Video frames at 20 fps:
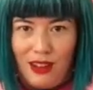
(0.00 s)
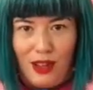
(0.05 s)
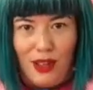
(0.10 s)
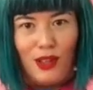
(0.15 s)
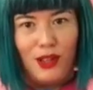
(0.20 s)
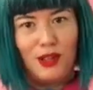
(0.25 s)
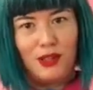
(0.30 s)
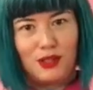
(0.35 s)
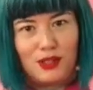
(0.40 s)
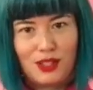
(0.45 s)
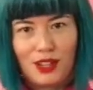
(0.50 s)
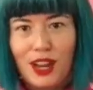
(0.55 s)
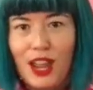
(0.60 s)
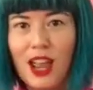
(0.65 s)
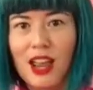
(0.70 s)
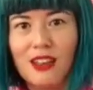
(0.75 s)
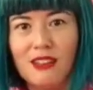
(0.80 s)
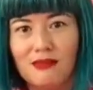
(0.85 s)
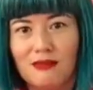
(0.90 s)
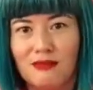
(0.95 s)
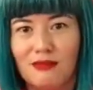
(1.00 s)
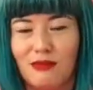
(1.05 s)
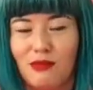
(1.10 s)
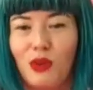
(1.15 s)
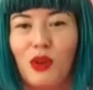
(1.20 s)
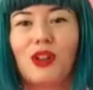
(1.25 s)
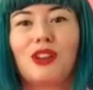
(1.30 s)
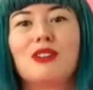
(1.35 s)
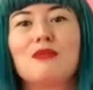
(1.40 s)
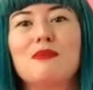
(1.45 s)
because today we're
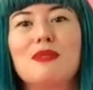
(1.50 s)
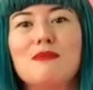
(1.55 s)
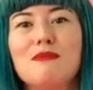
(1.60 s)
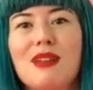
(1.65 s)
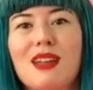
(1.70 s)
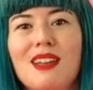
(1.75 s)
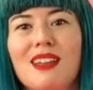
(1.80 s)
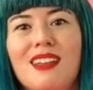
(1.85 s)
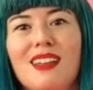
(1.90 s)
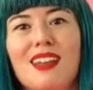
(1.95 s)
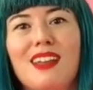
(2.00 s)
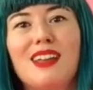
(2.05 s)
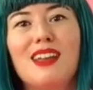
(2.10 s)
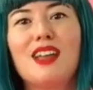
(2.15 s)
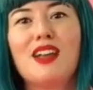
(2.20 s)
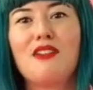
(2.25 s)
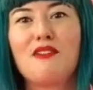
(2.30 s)
going to be making